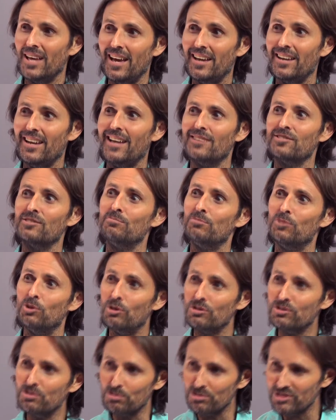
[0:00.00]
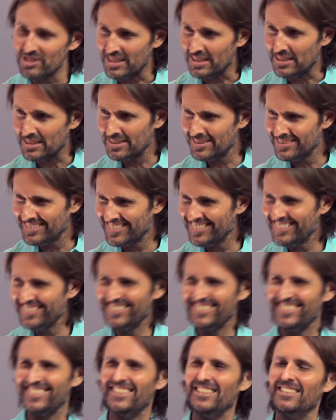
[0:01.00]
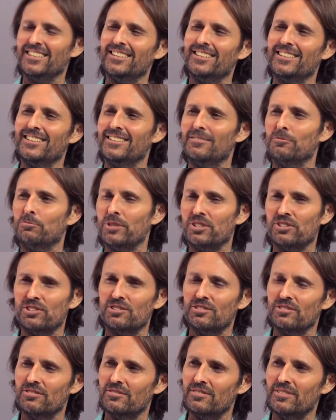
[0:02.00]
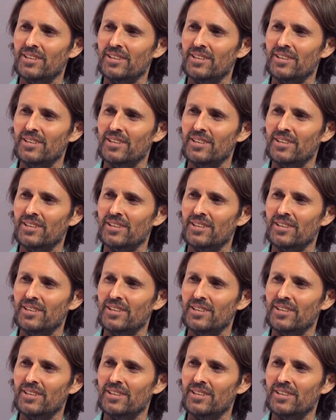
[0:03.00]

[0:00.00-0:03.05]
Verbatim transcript: that as a mortal sin, which